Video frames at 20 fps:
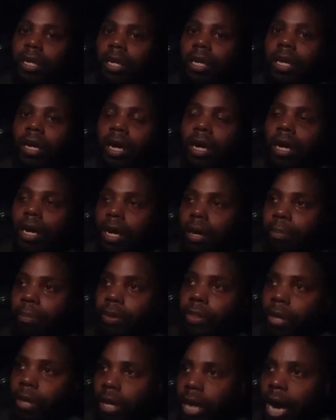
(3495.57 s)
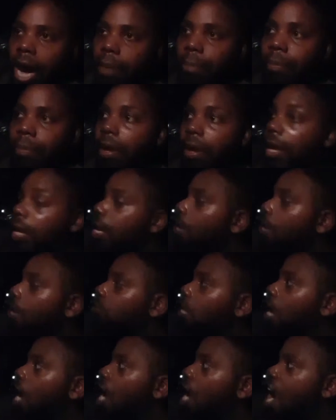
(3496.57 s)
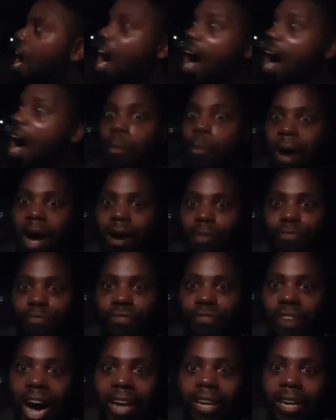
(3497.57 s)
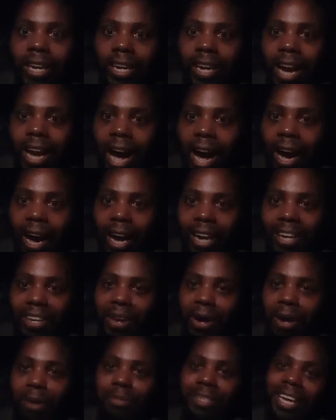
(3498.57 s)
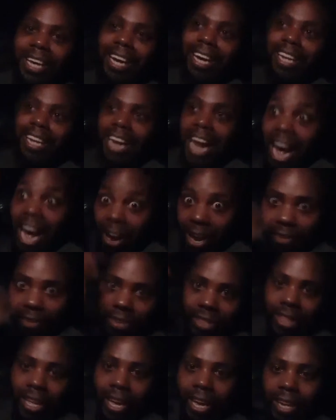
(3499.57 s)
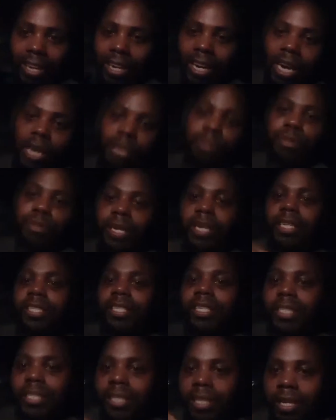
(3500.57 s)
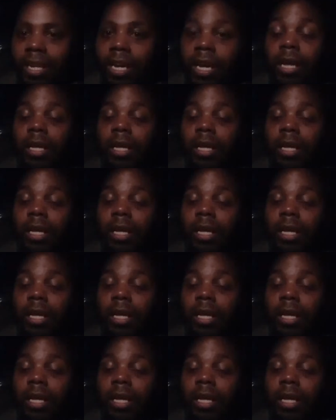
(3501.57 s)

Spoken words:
but they're not man. I was like, oh my fucking God, you know what I'm saying? How everything comes because it's the